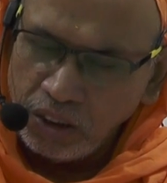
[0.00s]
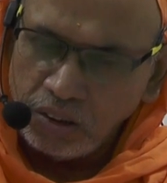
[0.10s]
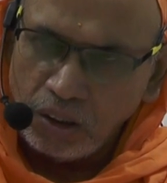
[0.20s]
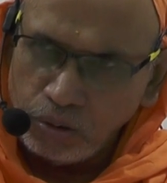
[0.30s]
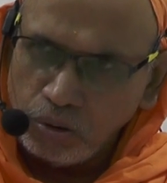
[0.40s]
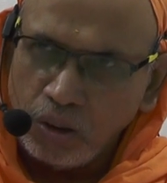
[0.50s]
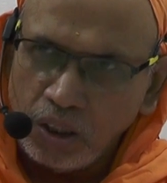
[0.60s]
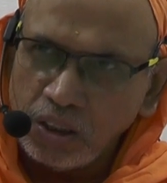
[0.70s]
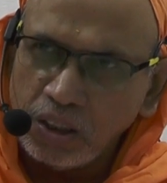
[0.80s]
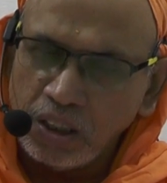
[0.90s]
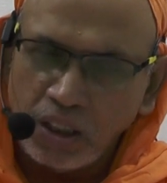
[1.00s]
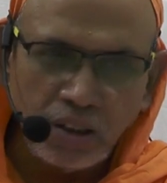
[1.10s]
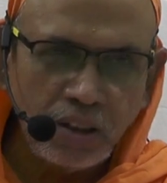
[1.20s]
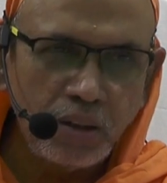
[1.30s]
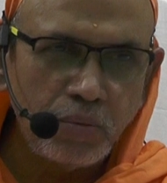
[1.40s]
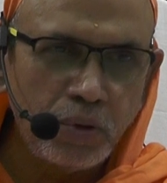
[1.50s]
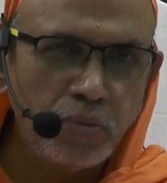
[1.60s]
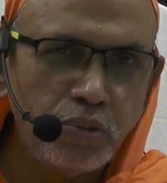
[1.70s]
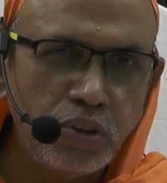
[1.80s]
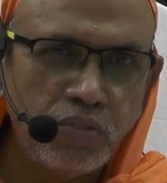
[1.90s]
also Ananda, then it
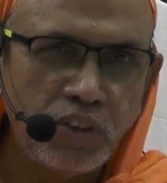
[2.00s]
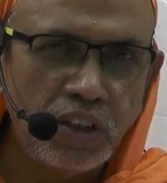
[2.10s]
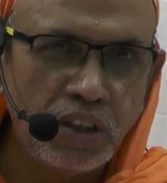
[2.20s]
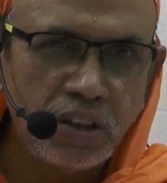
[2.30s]
becomes difficult